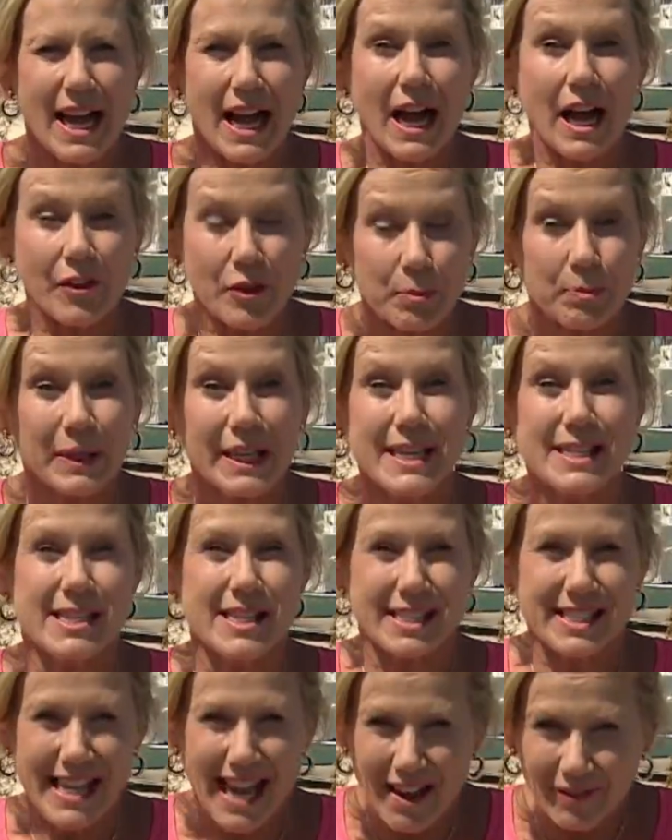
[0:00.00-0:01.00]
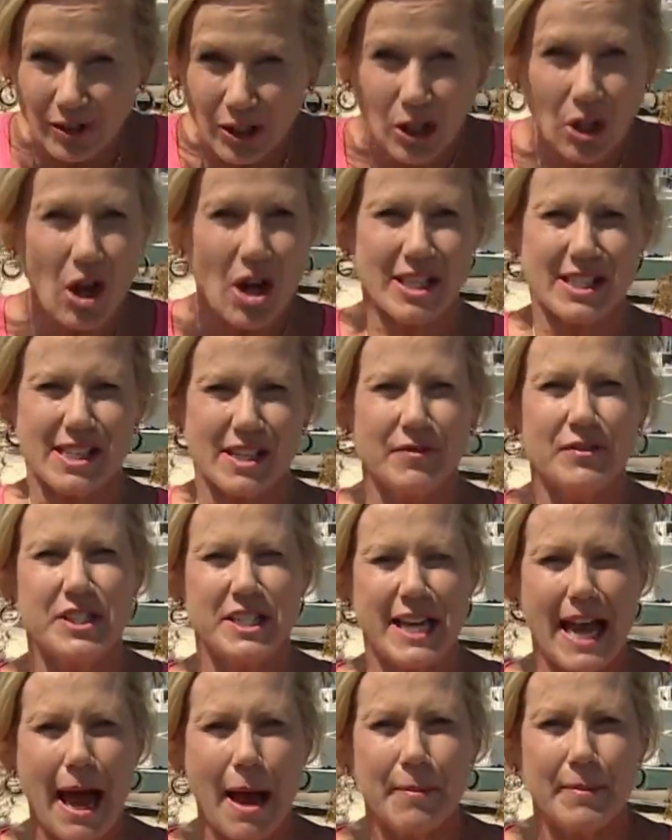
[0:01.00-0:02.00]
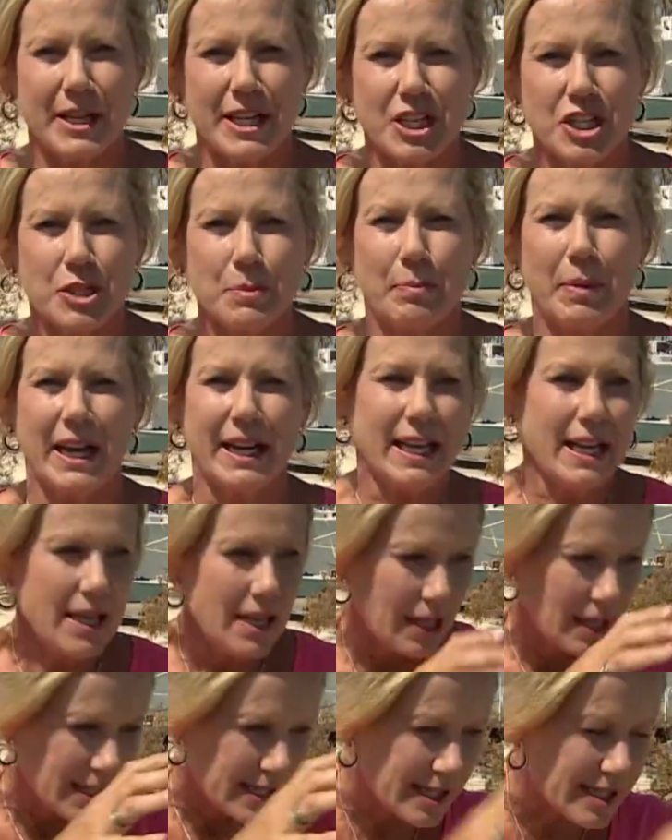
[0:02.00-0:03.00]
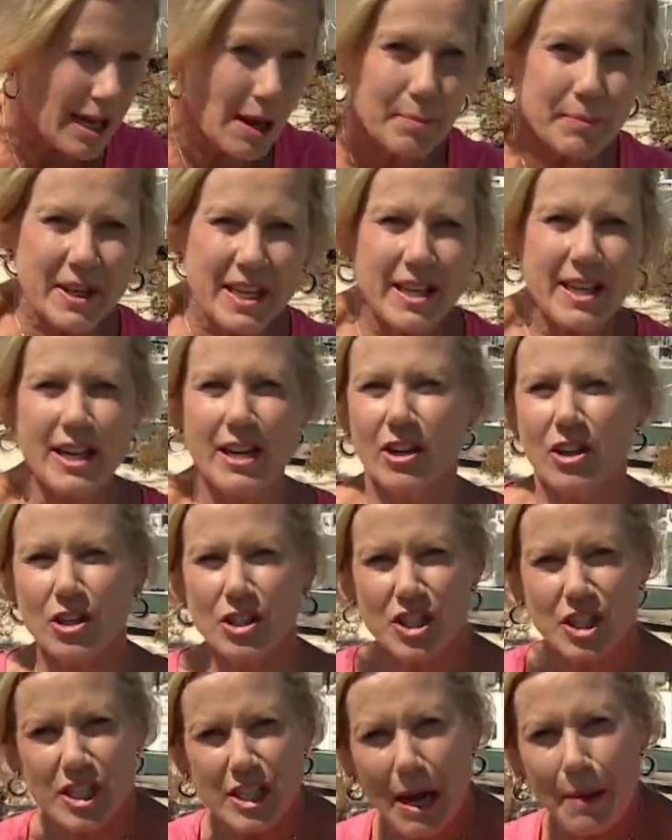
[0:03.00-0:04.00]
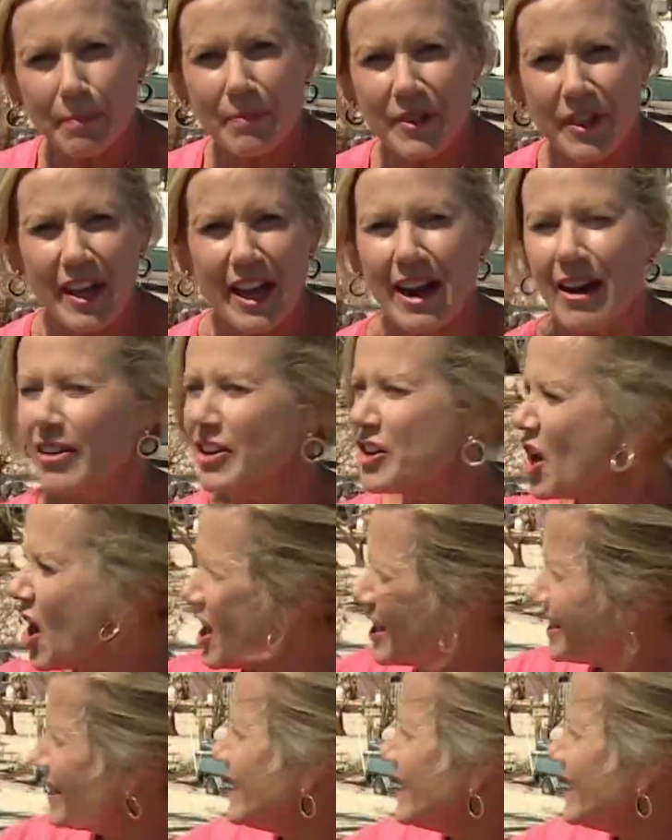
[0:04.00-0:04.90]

Other places have lots of damage, but some here, some there, not